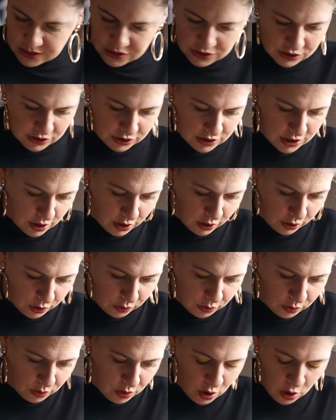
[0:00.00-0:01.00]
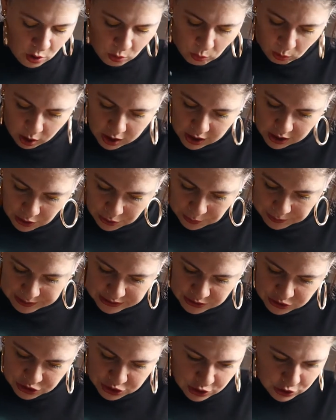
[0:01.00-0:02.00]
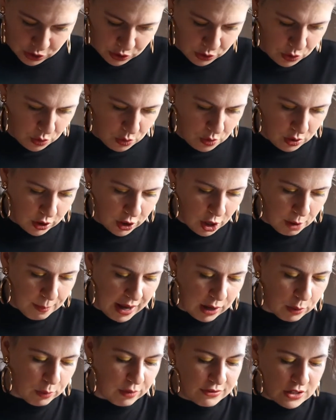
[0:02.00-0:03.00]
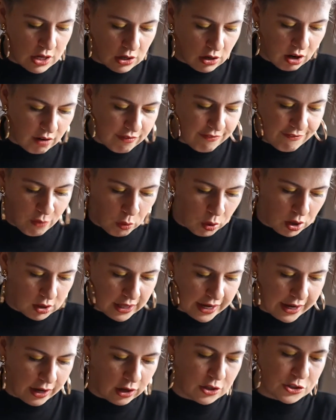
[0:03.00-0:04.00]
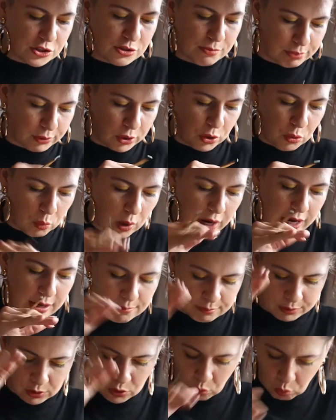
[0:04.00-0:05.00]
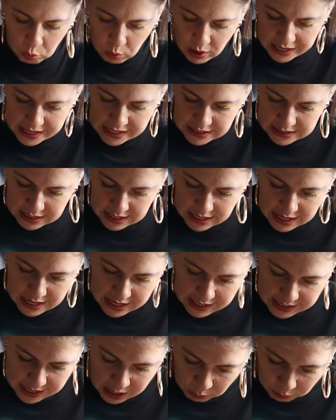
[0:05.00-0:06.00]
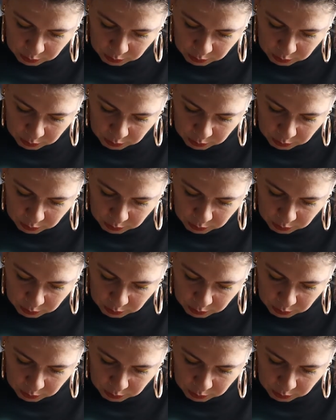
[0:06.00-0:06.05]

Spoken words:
so we're going to go back. We've done our 4 layers, blue, white, blue, white. Now